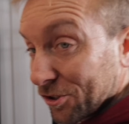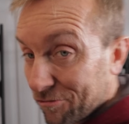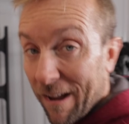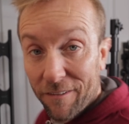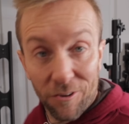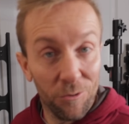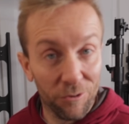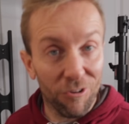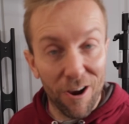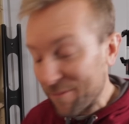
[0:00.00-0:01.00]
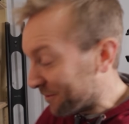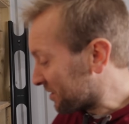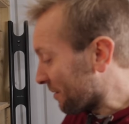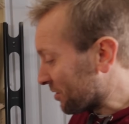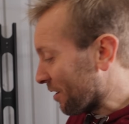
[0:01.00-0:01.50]
just around the corner, right? But
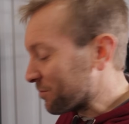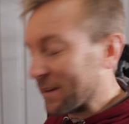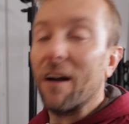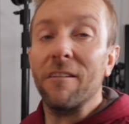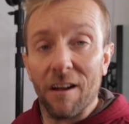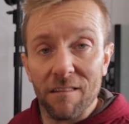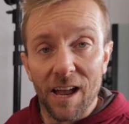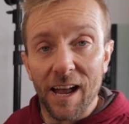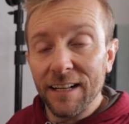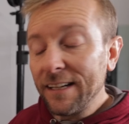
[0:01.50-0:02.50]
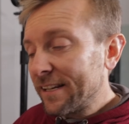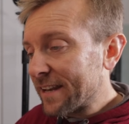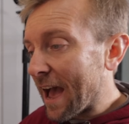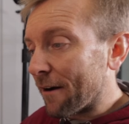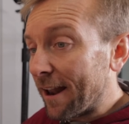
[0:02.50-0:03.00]
sometimes we don't know that.
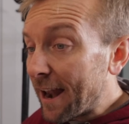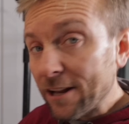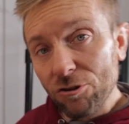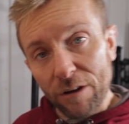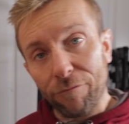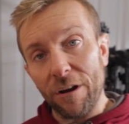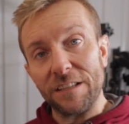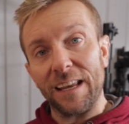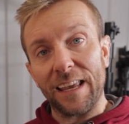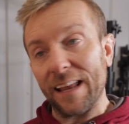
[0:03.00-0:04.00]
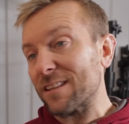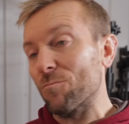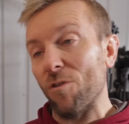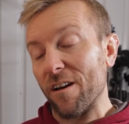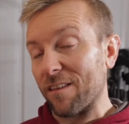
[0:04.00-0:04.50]
Now, electric freezing kits are
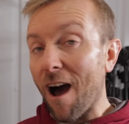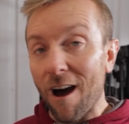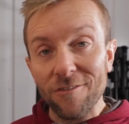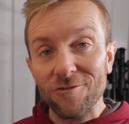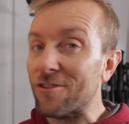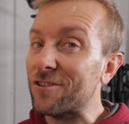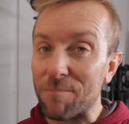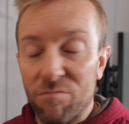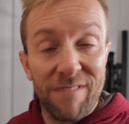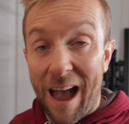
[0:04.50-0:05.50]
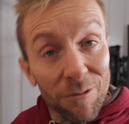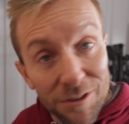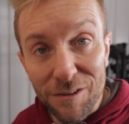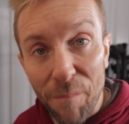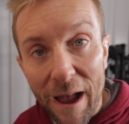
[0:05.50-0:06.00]
worth hundreds,
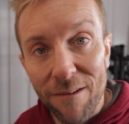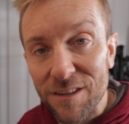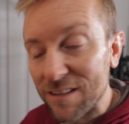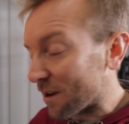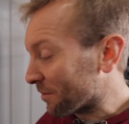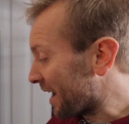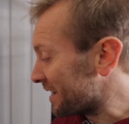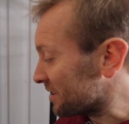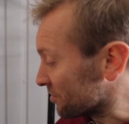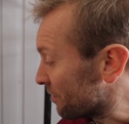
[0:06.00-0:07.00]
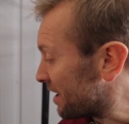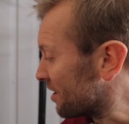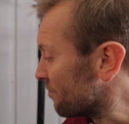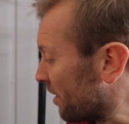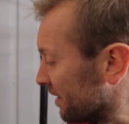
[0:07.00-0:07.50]
thousands of pounds in some cases, the really
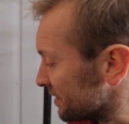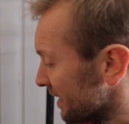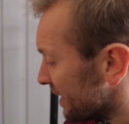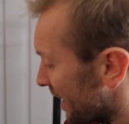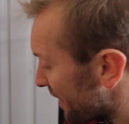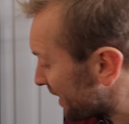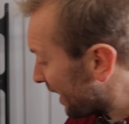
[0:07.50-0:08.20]
good ones. And they